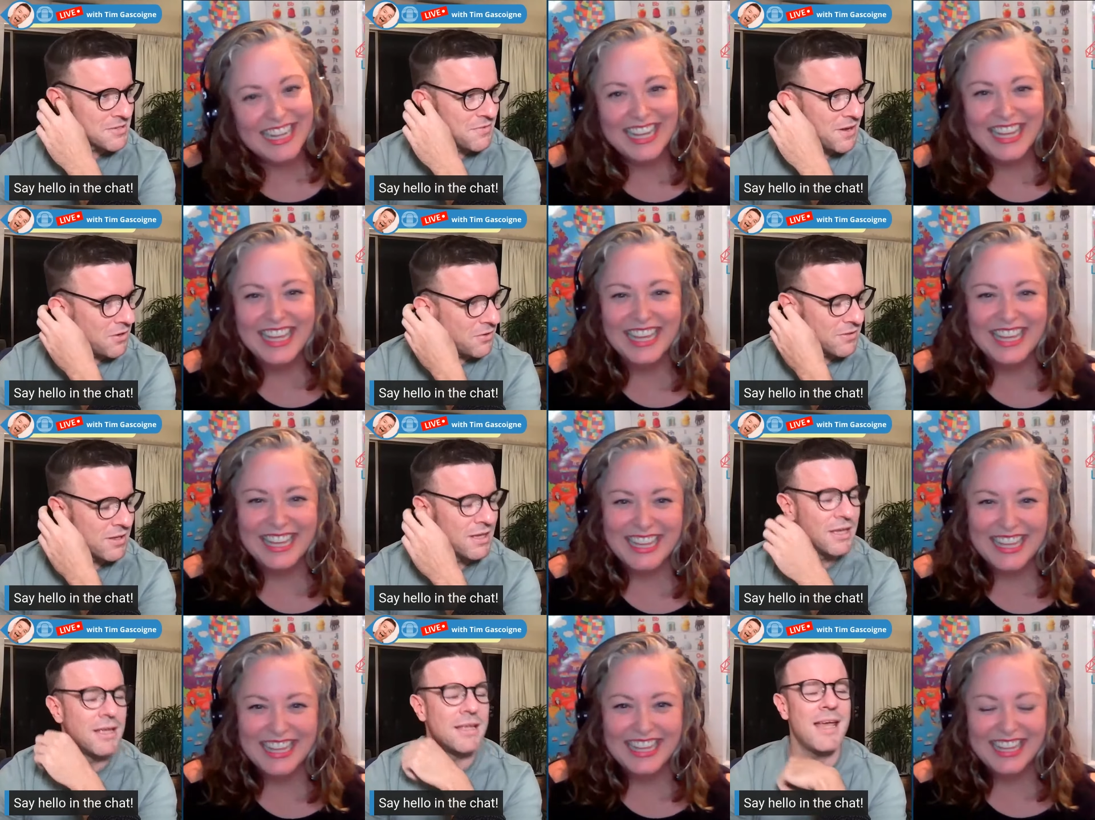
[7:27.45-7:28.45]
Speaker 1: Always felt,
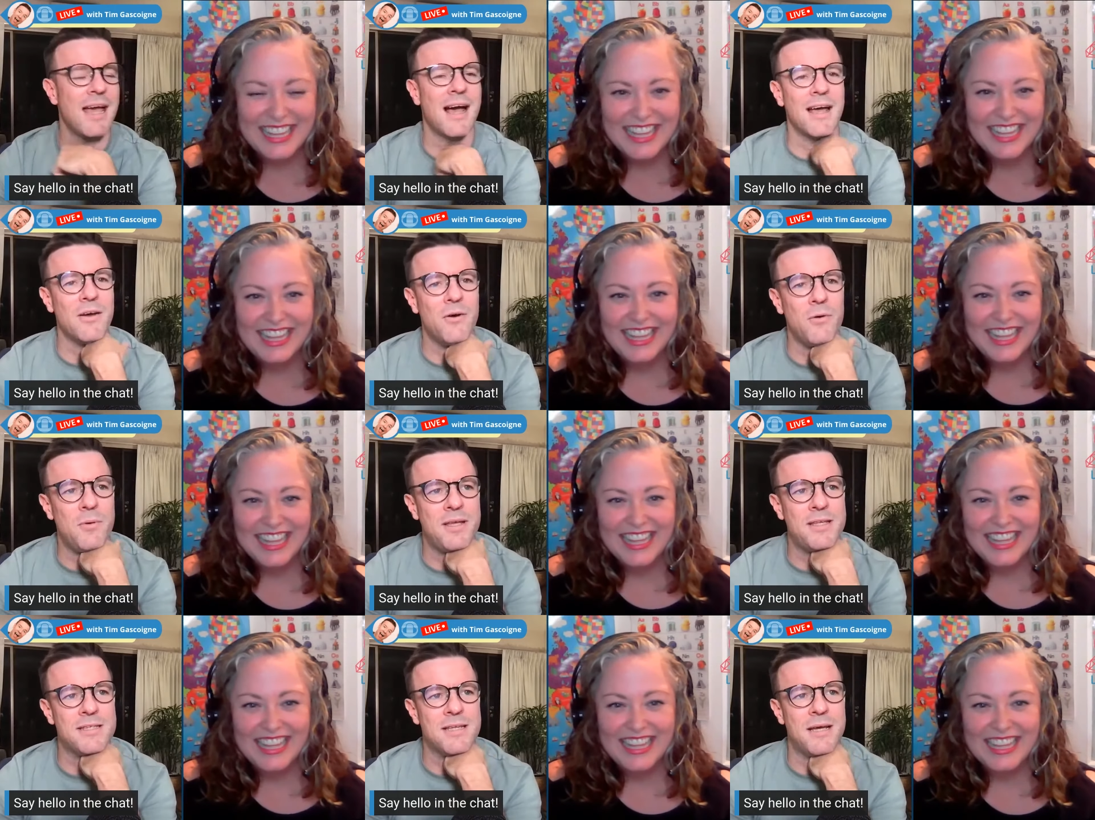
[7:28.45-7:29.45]
yeah, I
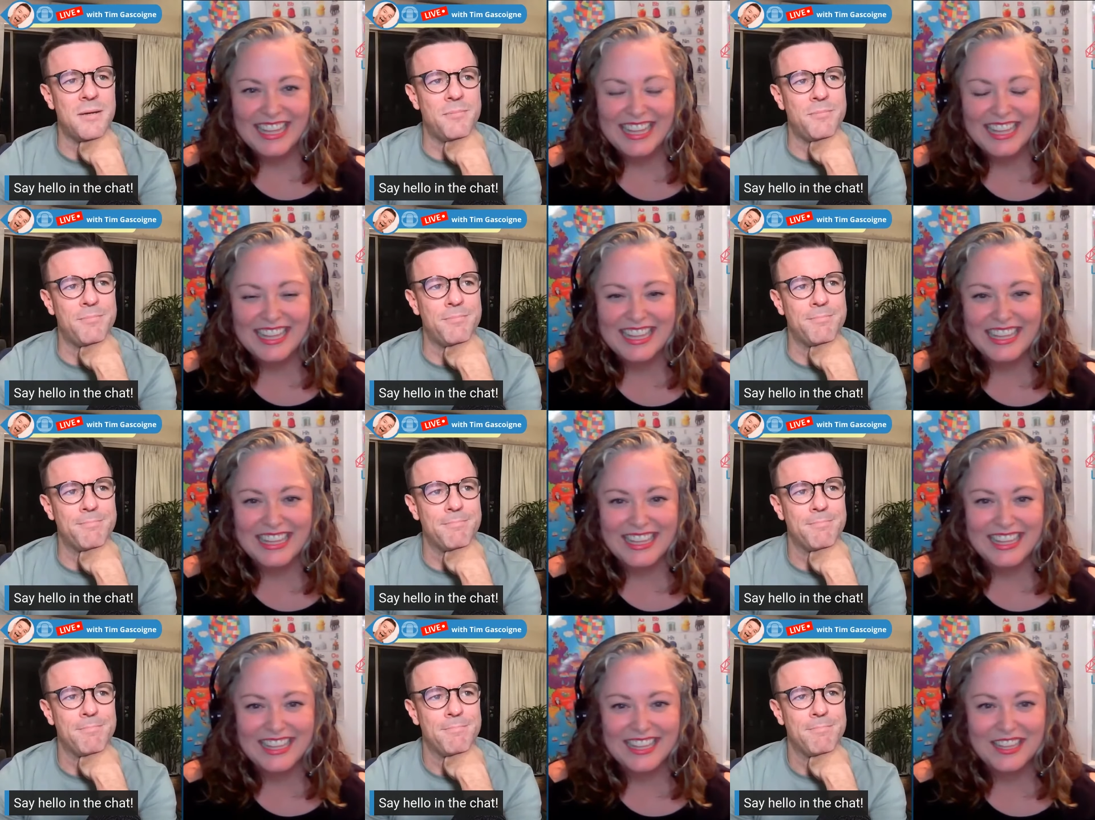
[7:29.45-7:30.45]
always um
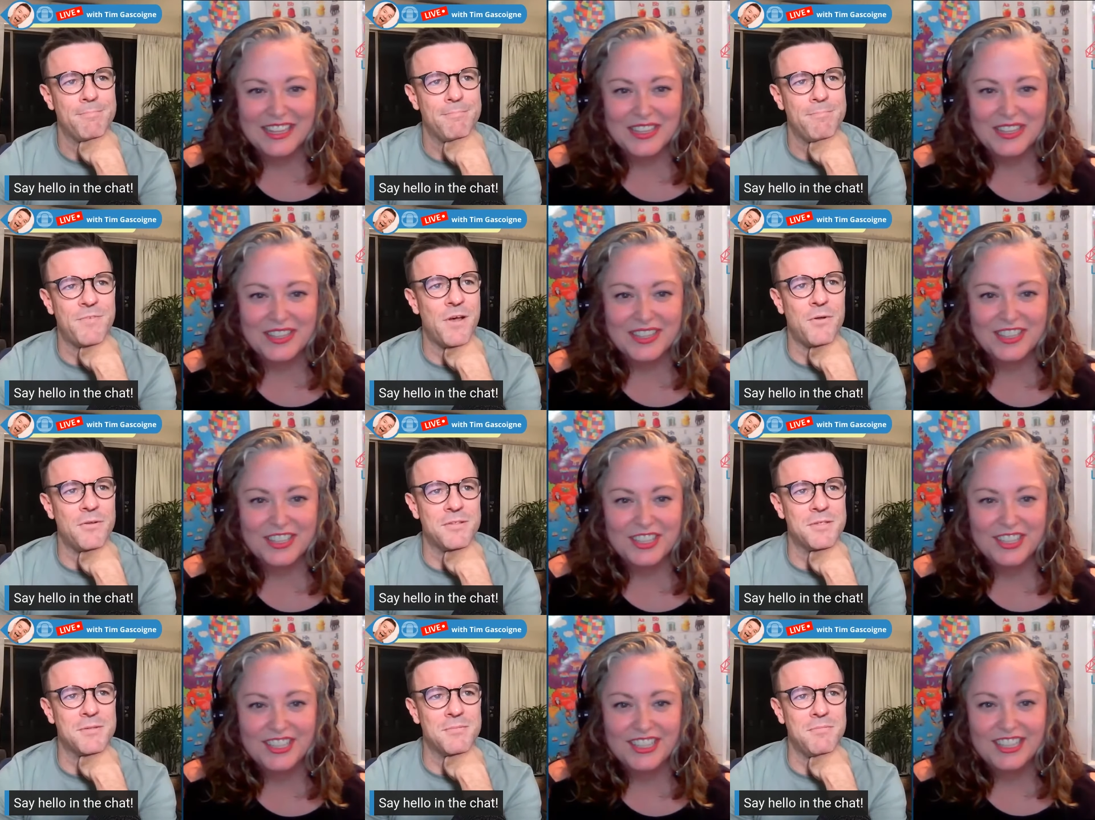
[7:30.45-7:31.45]
felt
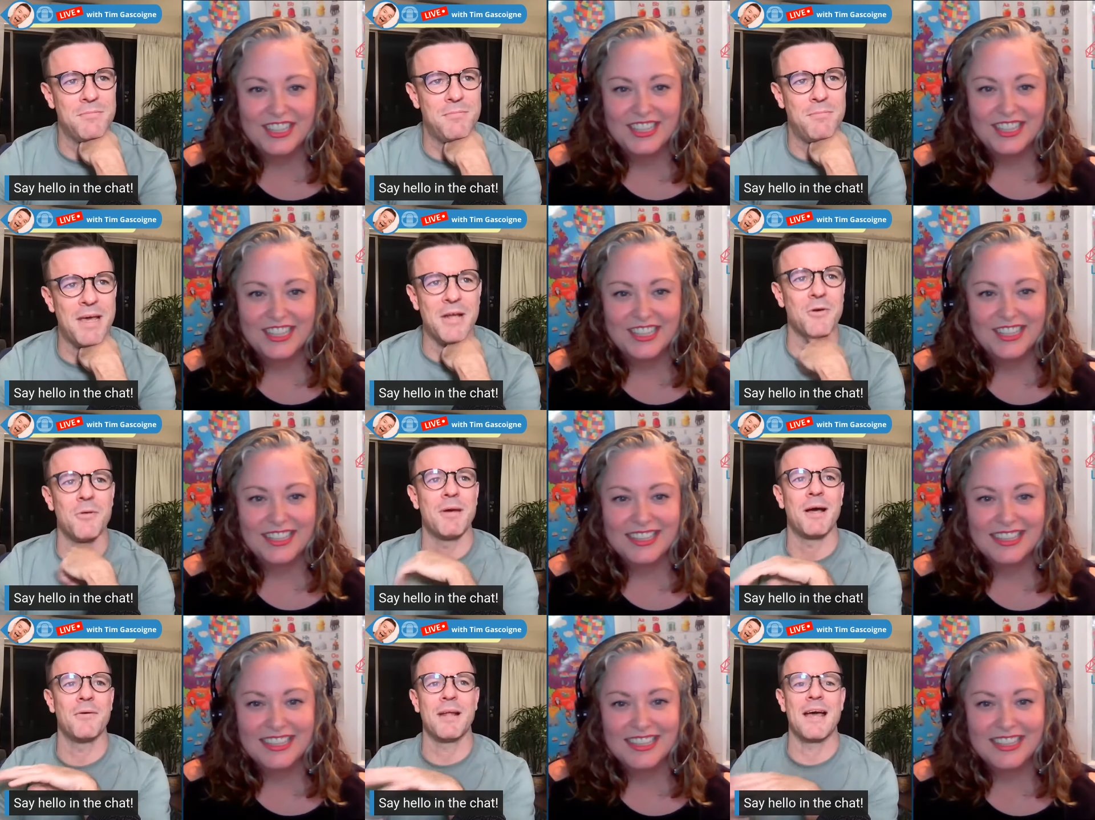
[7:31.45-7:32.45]
better
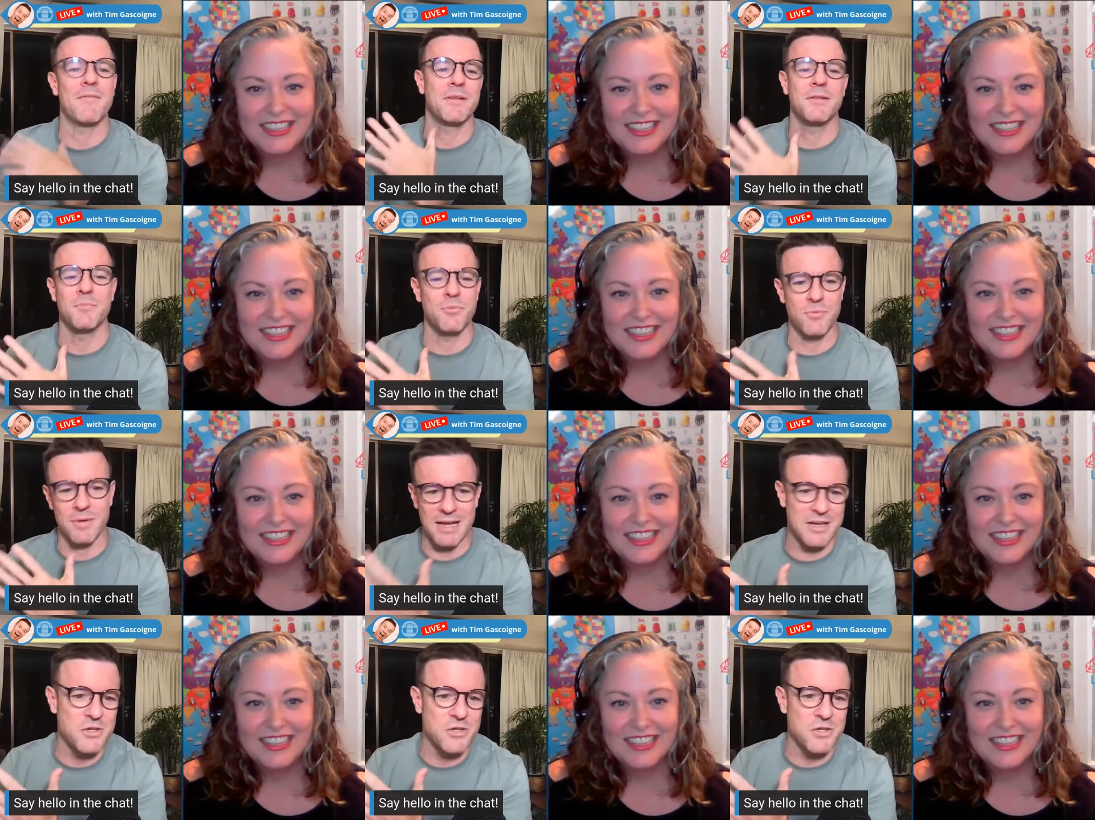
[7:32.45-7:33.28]
about having the i